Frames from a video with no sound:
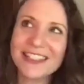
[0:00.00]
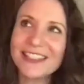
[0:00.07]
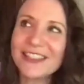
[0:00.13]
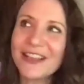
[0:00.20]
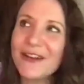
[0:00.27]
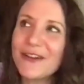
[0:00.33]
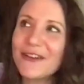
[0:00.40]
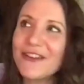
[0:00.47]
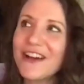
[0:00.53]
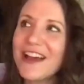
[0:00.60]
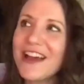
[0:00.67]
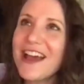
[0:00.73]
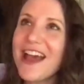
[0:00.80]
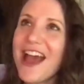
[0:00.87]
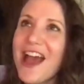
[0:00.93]
So
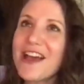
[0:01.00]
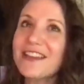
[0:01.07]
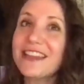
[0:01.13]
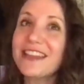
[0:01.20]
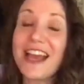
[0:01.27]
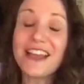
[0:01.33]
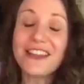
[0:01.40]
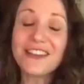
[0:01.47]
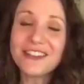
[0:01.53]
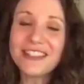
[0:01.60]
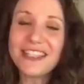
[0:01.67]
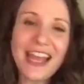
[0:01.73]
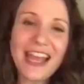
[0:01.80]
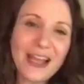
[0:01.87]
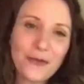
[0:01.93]
the other
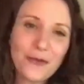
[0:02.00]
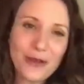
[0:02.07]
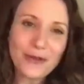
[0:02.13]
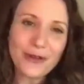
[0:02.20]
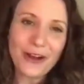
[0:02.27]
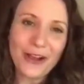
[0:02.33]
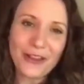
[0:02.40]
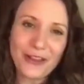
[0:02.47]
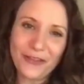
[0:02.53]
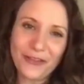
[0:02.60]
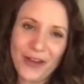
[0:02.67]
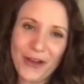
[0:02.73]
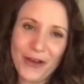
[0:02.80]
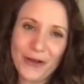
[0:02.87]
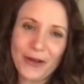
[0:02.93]
day we were on the
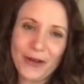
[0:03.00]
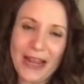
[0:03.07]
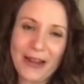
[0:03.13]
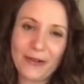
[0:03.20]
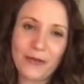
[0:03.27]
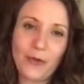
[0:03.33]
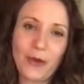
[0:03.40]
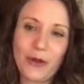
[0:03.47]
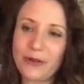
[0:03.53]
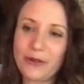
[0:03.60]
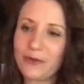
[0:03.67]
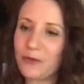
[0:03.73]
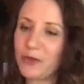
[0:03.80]
phone and we were